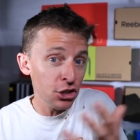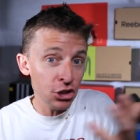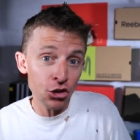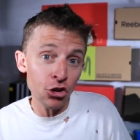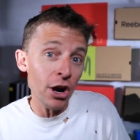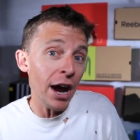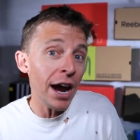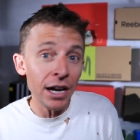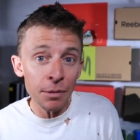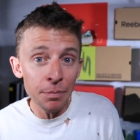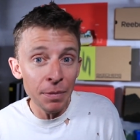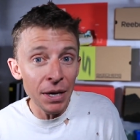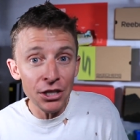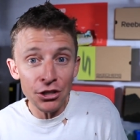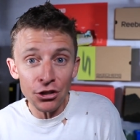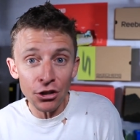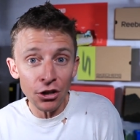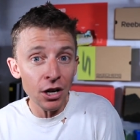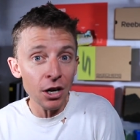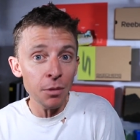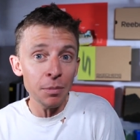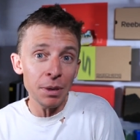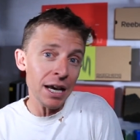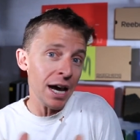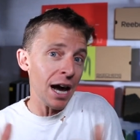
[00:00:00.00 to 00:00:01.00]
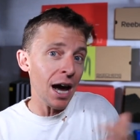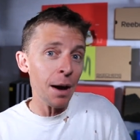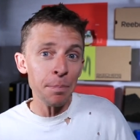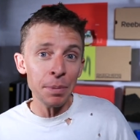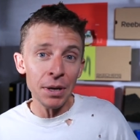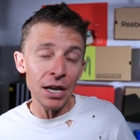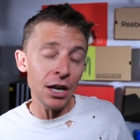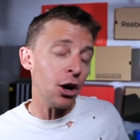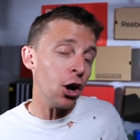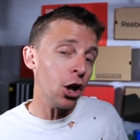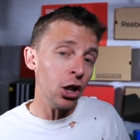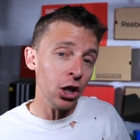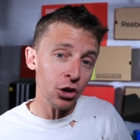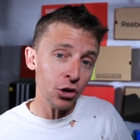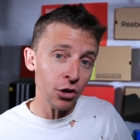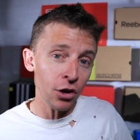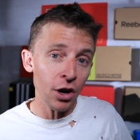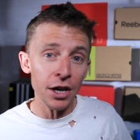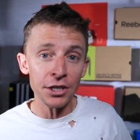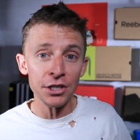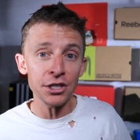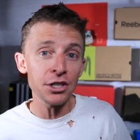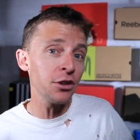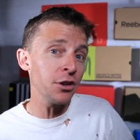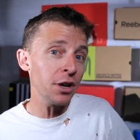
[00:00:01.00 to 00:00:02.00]
track meets are going to be happening all
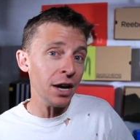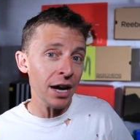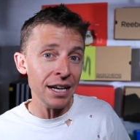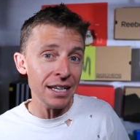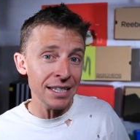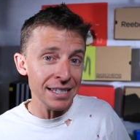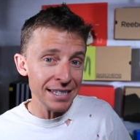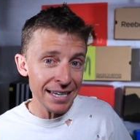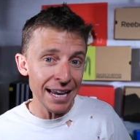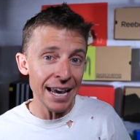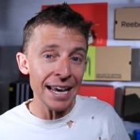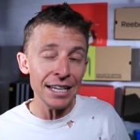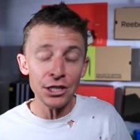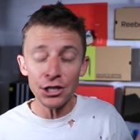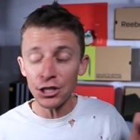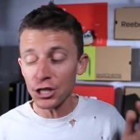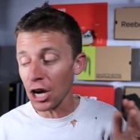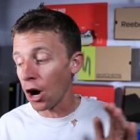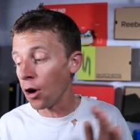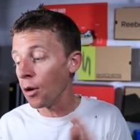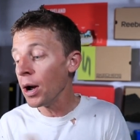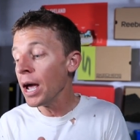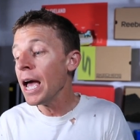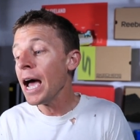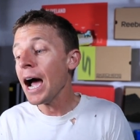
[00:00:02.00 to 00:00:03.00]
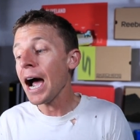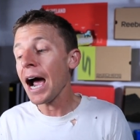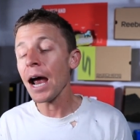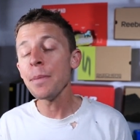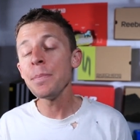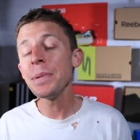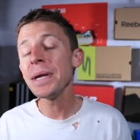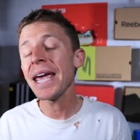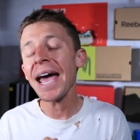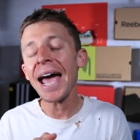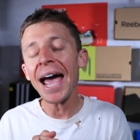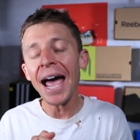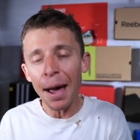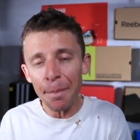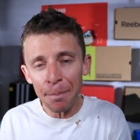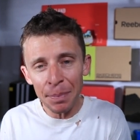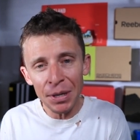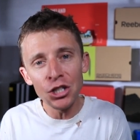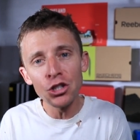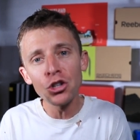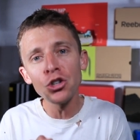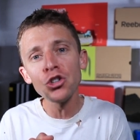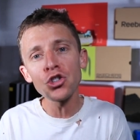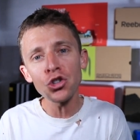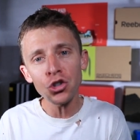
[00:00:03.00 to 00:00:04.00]
across the United States, so I'd be
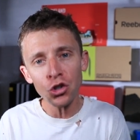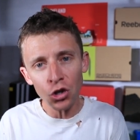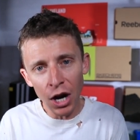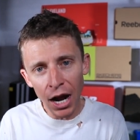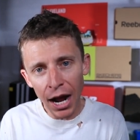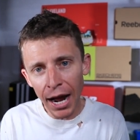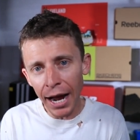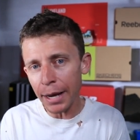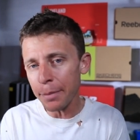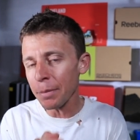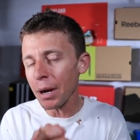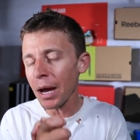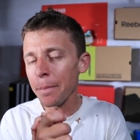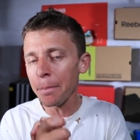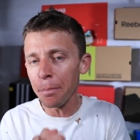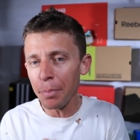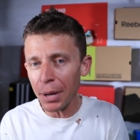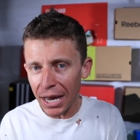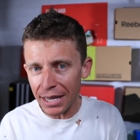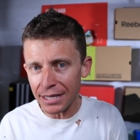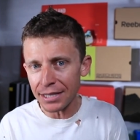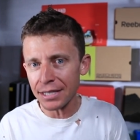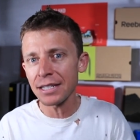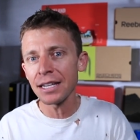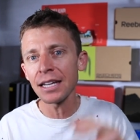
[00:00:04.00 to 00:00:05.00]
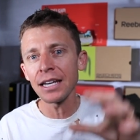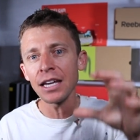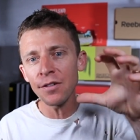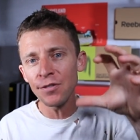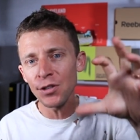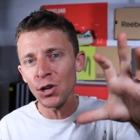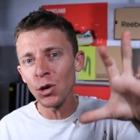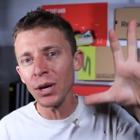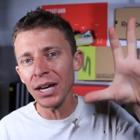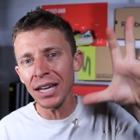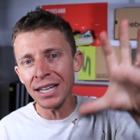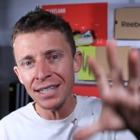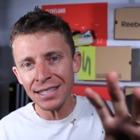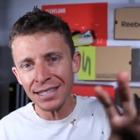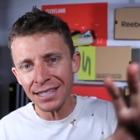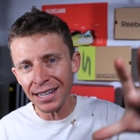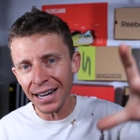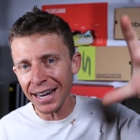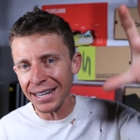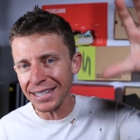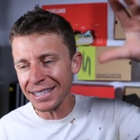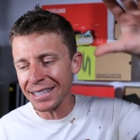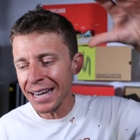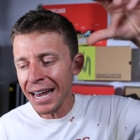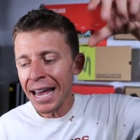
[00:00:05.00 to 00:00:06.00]
happy to try my best to give you
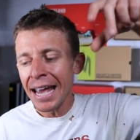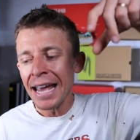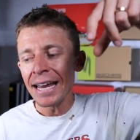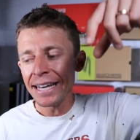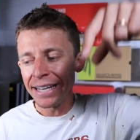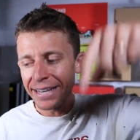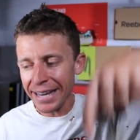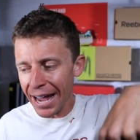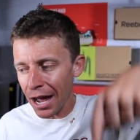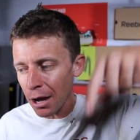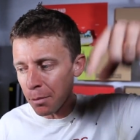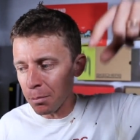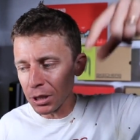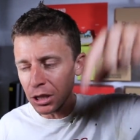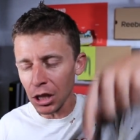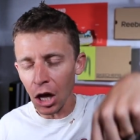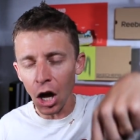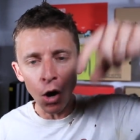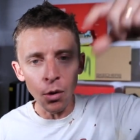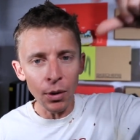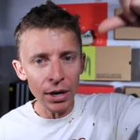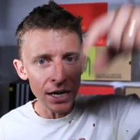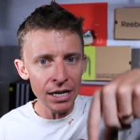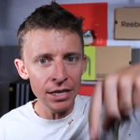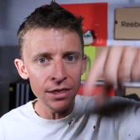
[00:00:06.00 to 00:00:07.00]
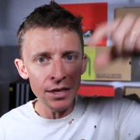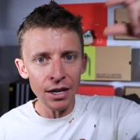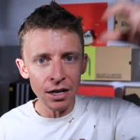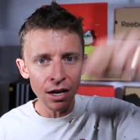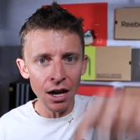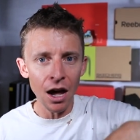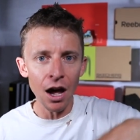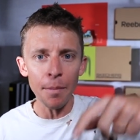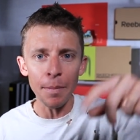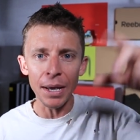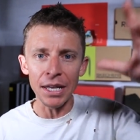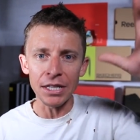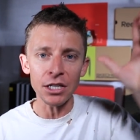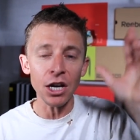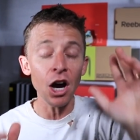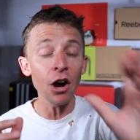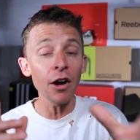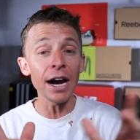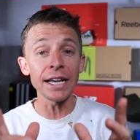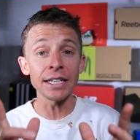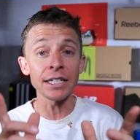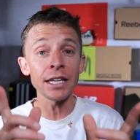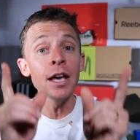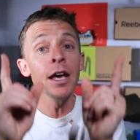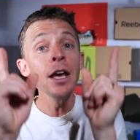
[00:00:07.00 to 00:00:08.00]
insights down below in the comments. All
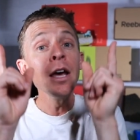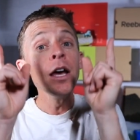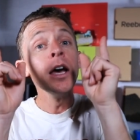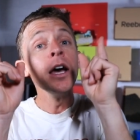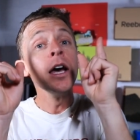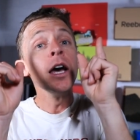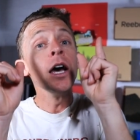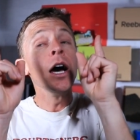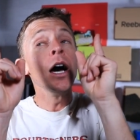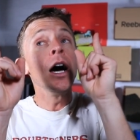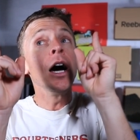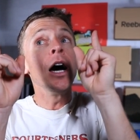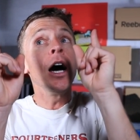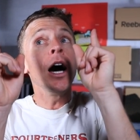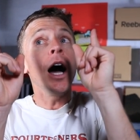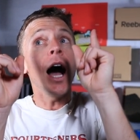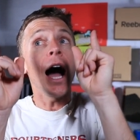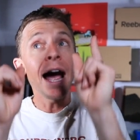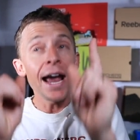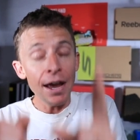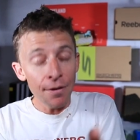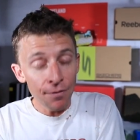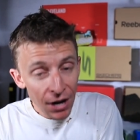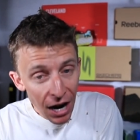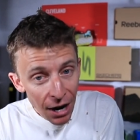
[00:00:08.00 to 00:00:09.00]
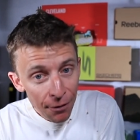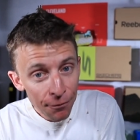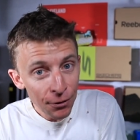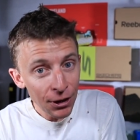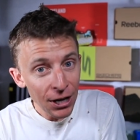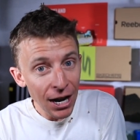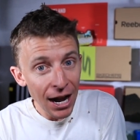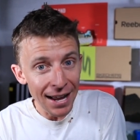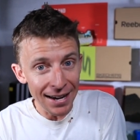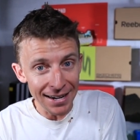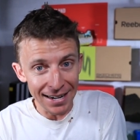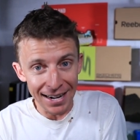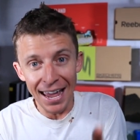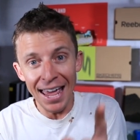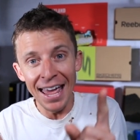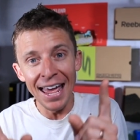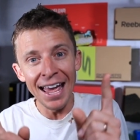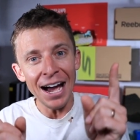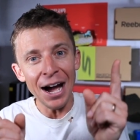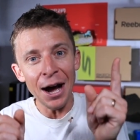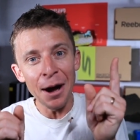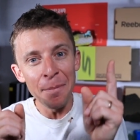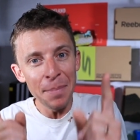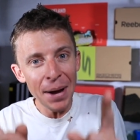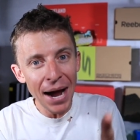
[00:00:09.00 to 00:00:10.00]
right. I have not forgotten
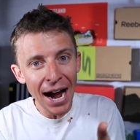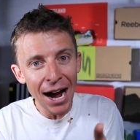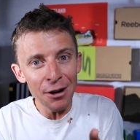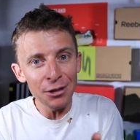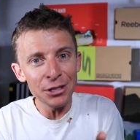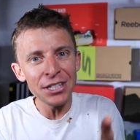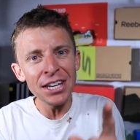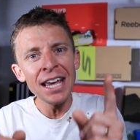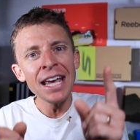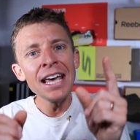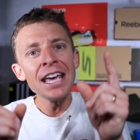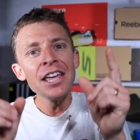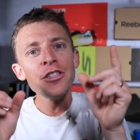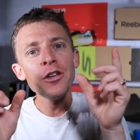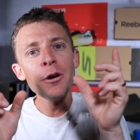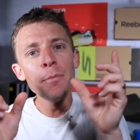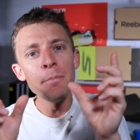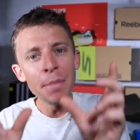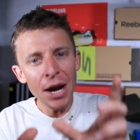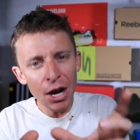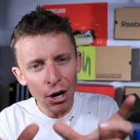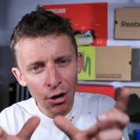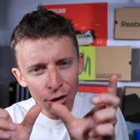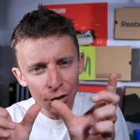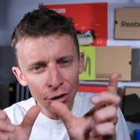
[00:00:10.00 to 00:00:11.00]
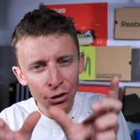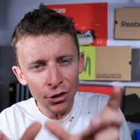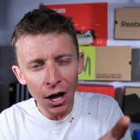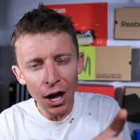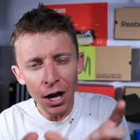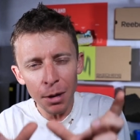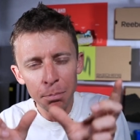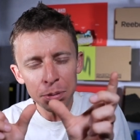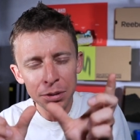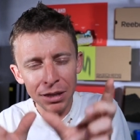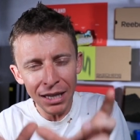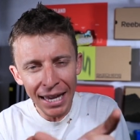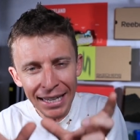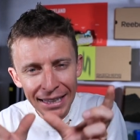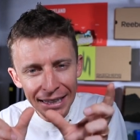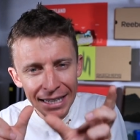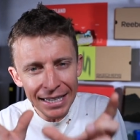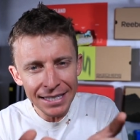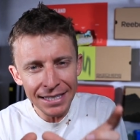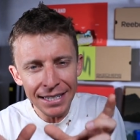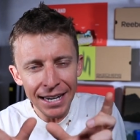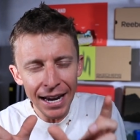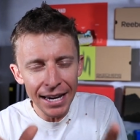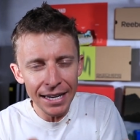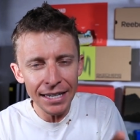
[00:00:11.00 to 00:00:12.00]
about the marathon
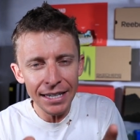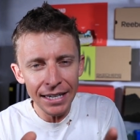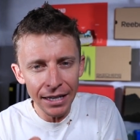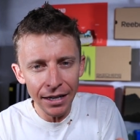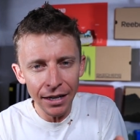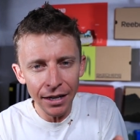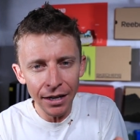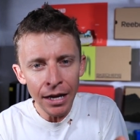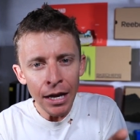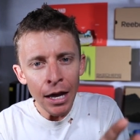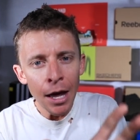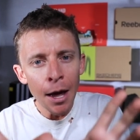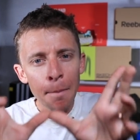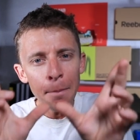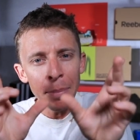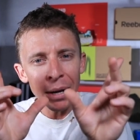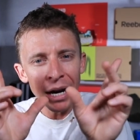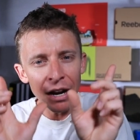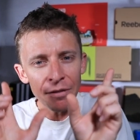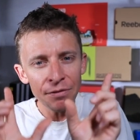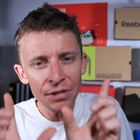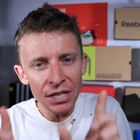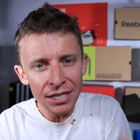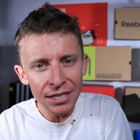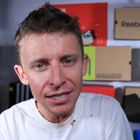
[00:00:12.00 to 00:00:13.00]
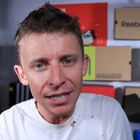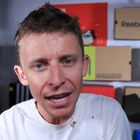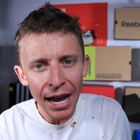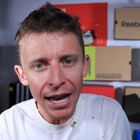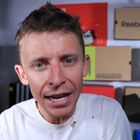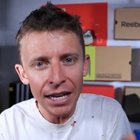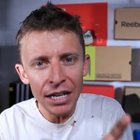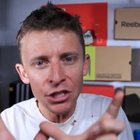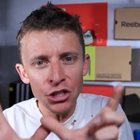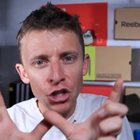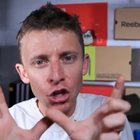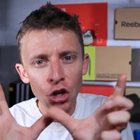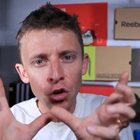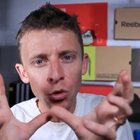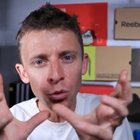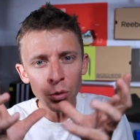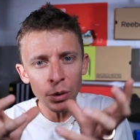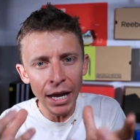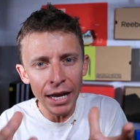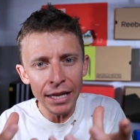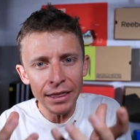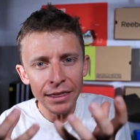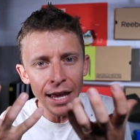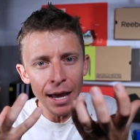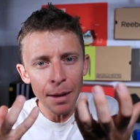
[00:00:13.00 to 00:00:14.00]
playlist idea, but I've decided to
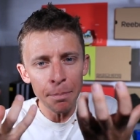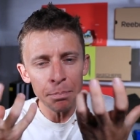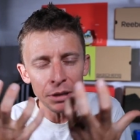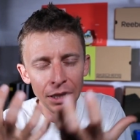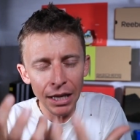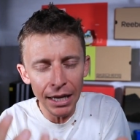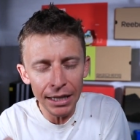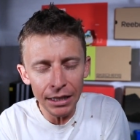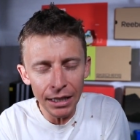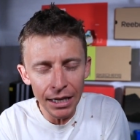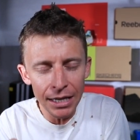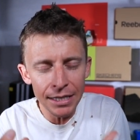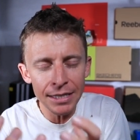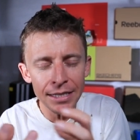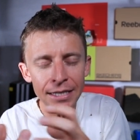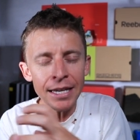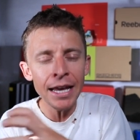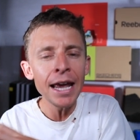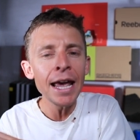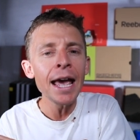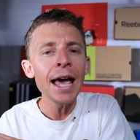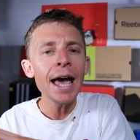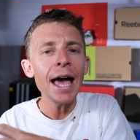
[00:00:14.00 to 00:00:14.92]
create that playlist